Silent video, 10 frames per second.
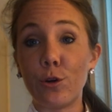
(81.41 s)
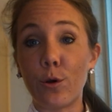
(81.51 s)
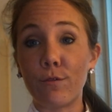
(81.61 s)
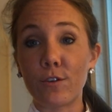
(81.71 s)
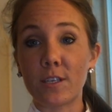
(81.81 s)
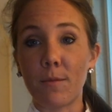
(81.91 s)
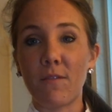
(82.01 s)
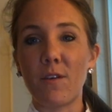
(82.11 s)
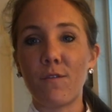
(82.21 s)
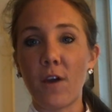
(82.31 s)
over some of
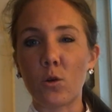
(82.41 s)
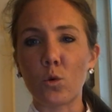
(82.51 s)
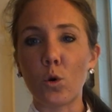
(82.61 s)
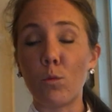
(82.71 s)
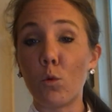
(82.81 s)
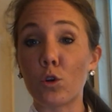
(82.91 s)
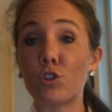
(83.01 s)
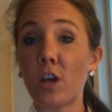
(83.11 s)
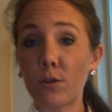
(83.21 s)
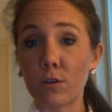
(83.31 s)
the federal, more
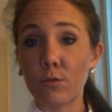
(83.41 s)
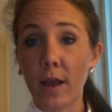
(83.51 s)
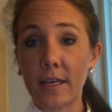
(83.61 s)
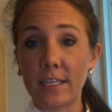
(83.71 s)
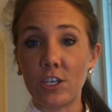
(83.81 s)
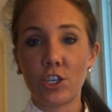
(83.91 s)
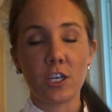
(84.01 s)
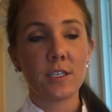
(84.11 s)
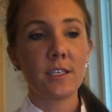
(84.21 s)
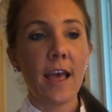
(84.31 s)
general
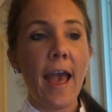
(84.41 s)
regulations,